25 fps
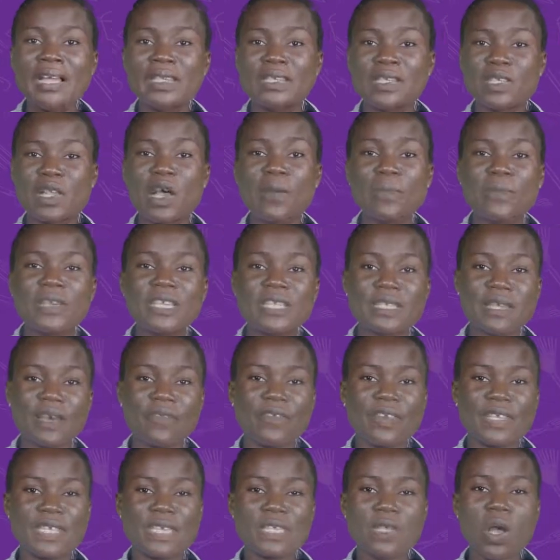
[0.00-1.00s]
Sloppy
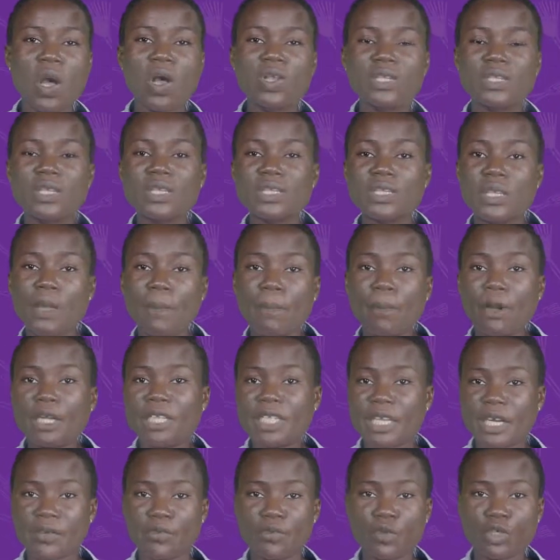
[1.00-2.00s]
surfaces also
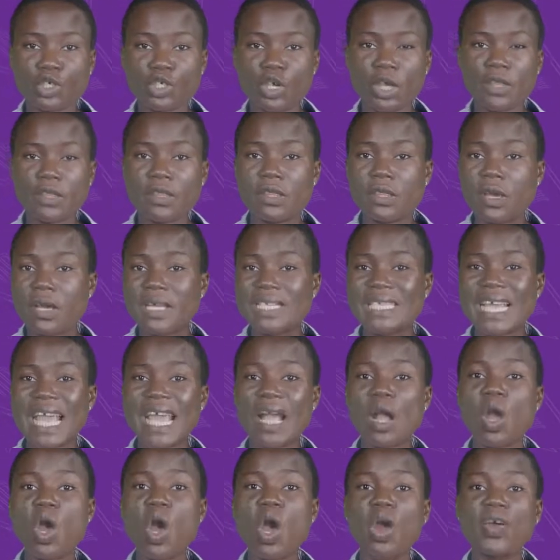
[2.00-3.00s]
support erosion, thus
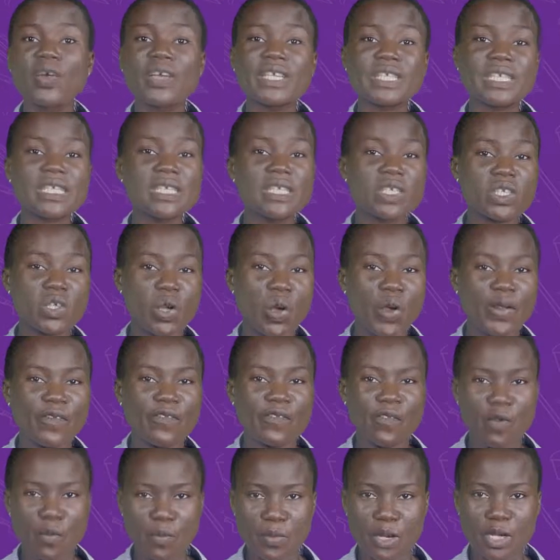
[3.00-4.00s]
encouraging soil
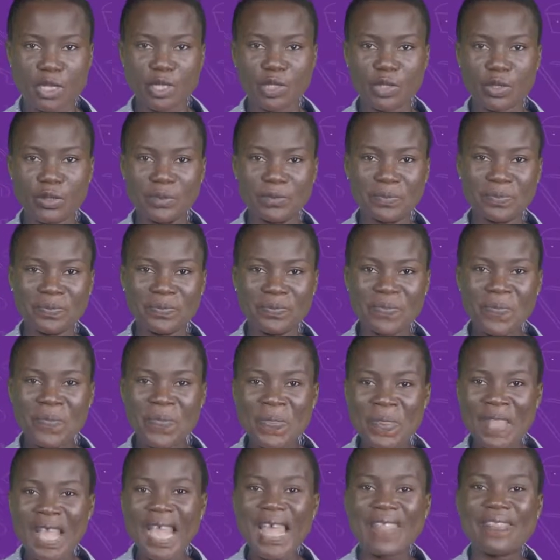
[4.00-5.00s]
formation.
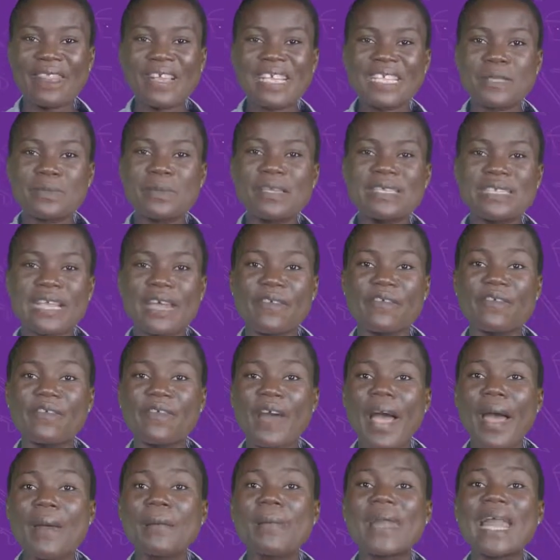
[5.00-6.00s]
This means that
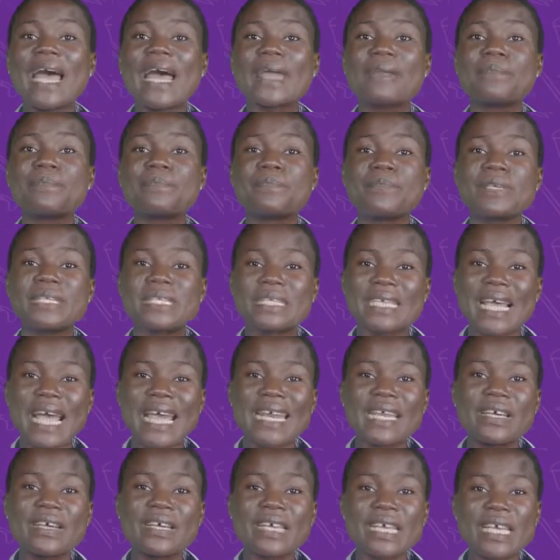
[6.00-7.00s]
farmland
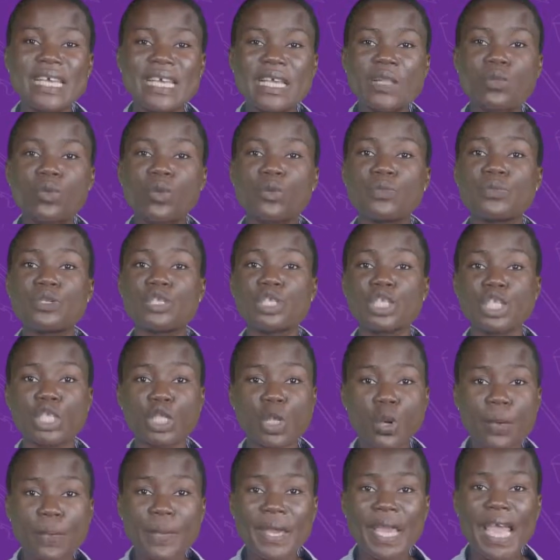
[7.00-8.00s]
beside a hill will be
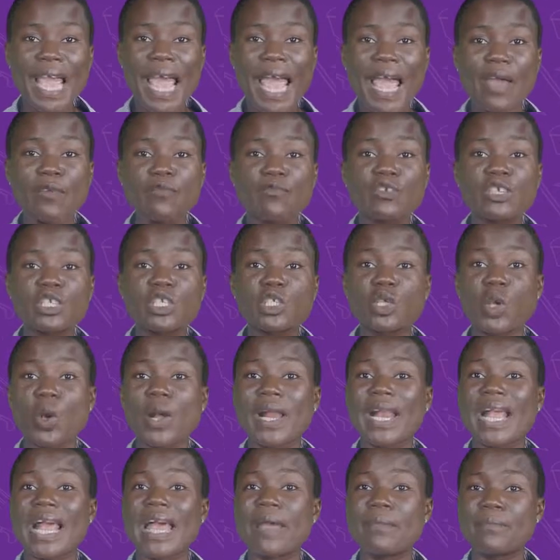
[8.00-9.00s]
sloppy and rich
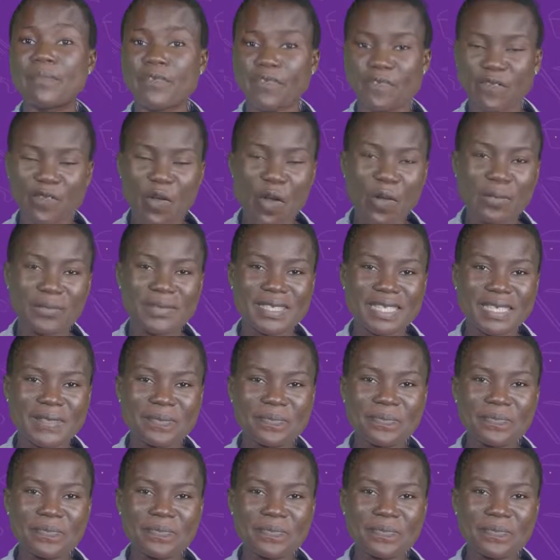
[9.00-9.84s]
soil can be formed.